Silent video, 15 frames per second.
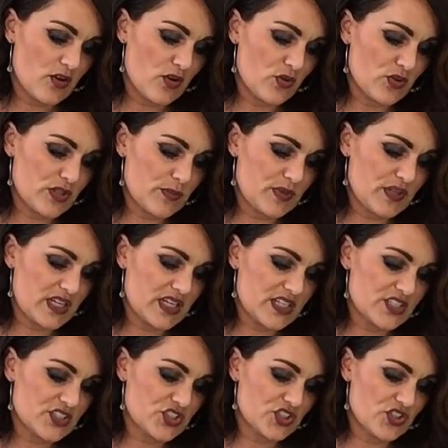only
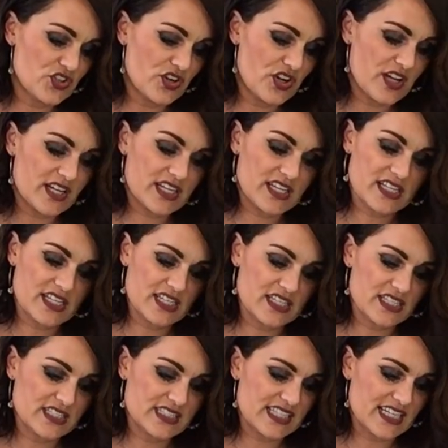because you're not going to
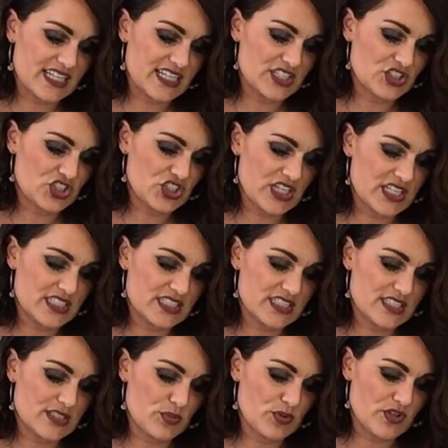get a second
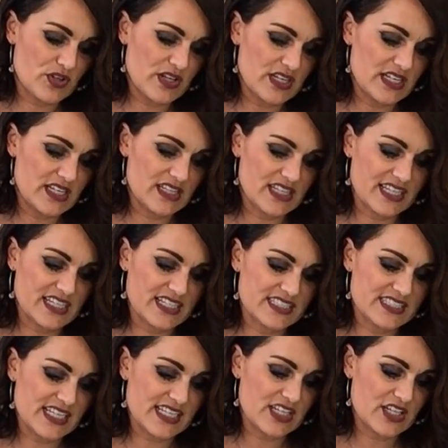chance to put on a
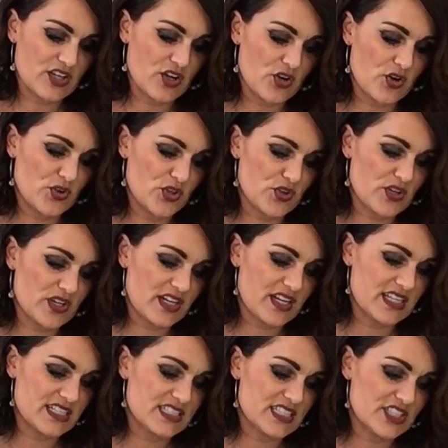second coat. You can
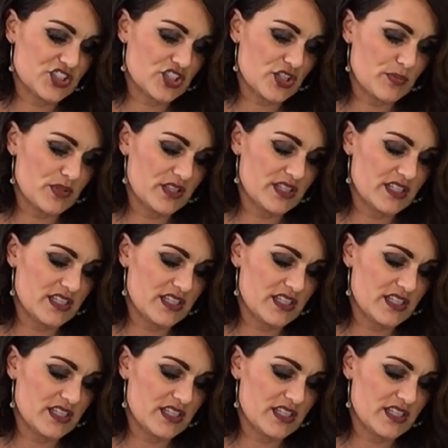kind of touch up